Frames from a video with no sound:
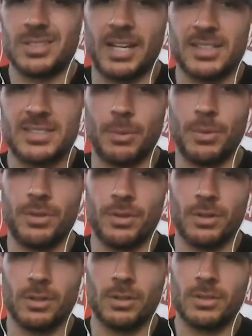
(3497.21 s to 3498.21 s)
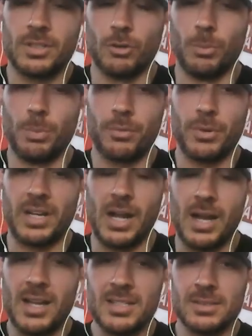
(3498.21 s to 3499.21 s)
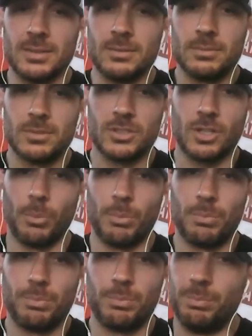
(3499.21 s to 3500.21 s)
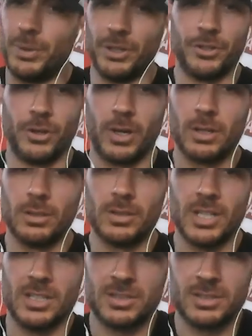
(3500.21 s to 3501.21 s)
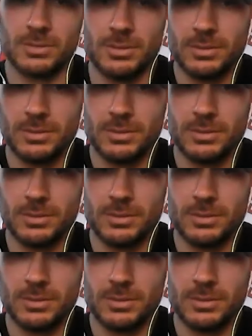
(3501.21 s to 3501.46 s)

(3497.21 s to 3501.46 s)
kind of set with your group of 3 guys and start building your igloo because